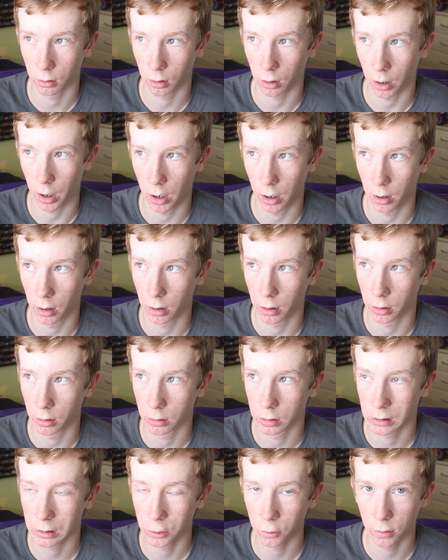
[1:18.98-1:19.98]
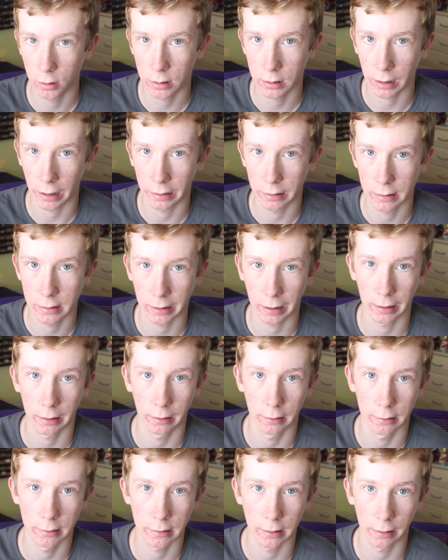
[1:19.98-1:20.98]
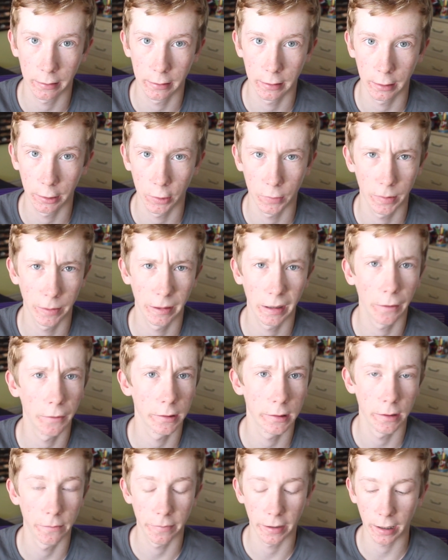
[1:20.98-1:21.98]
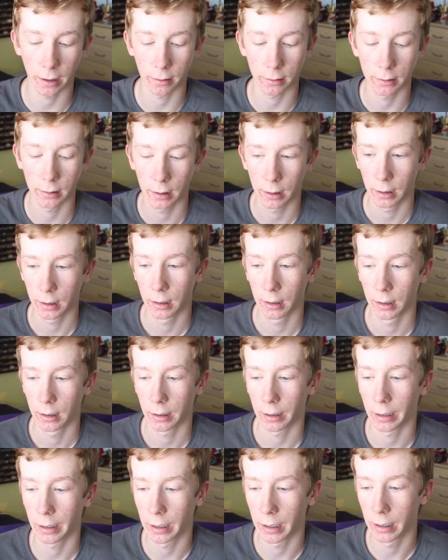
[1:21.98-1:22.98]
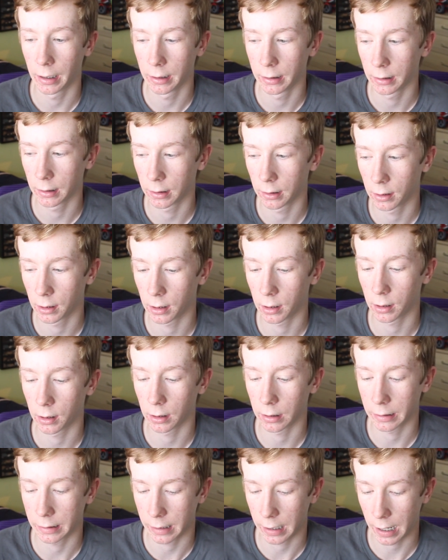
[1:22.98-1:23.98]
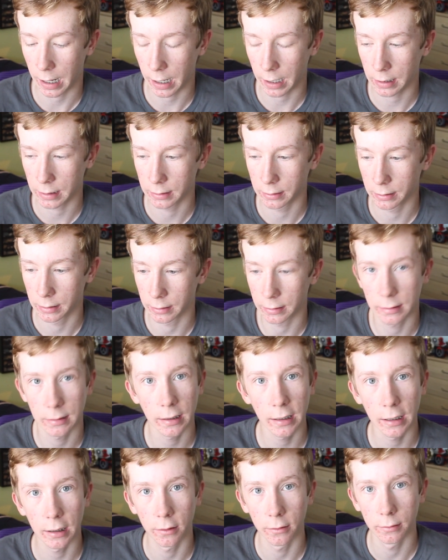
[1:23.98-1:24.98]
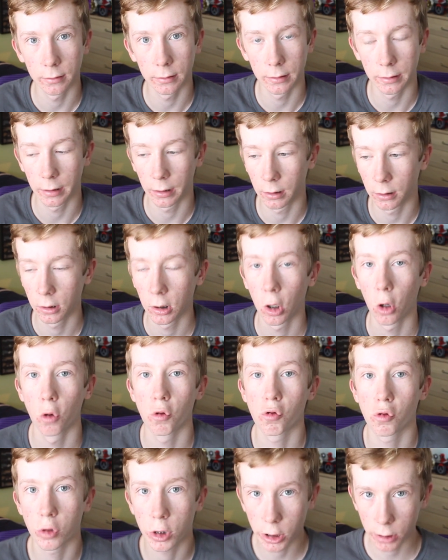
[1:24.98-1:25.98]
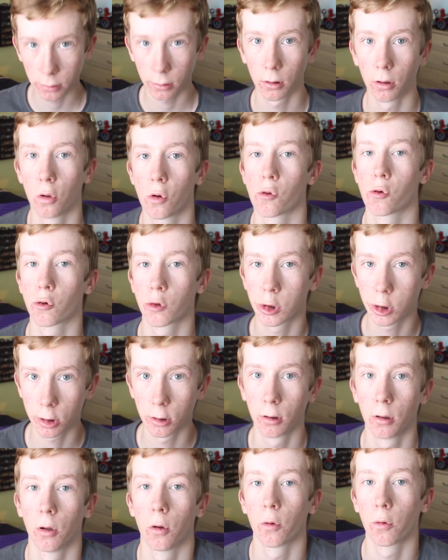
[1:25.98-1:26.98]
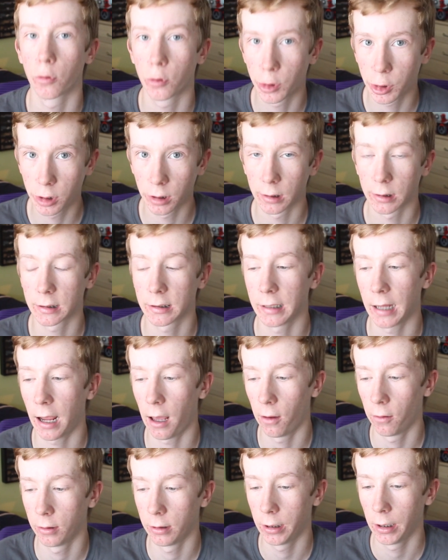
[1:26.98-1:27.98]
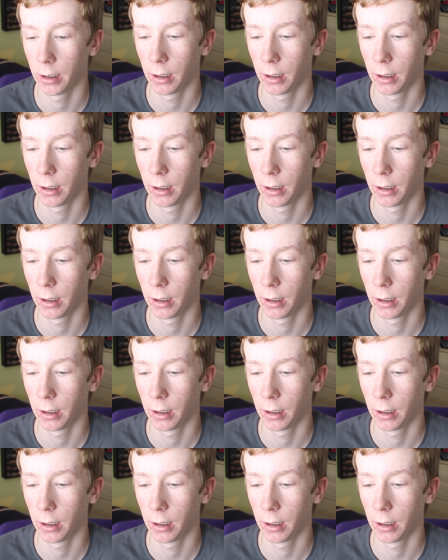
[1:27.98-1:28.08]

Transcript: Suicide Silence, I think, or maybe that was the band, and it had the sound, the whoosh, whoosh, whoosh sound.